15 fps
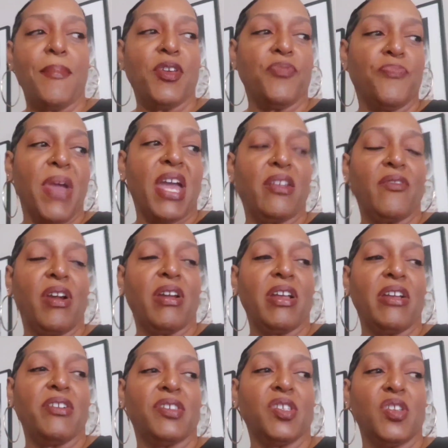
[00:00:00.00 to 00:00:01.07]
I'm going to pan
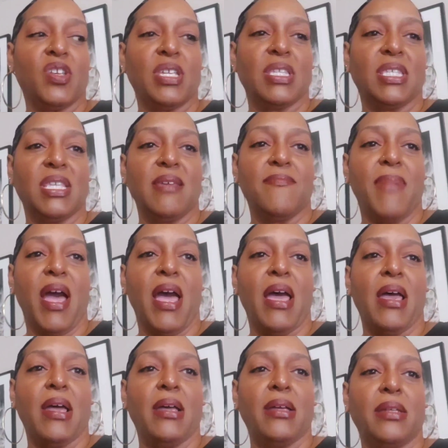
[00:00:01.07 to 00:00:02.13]
around here so you can see
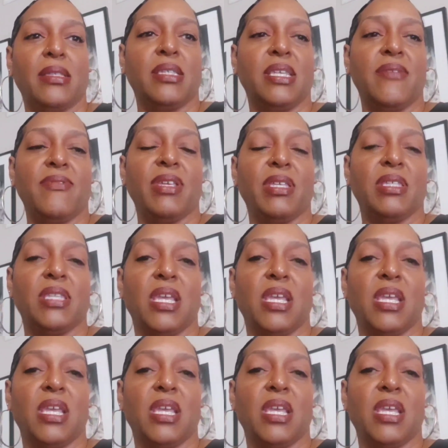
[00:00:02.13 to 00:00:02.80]
my TV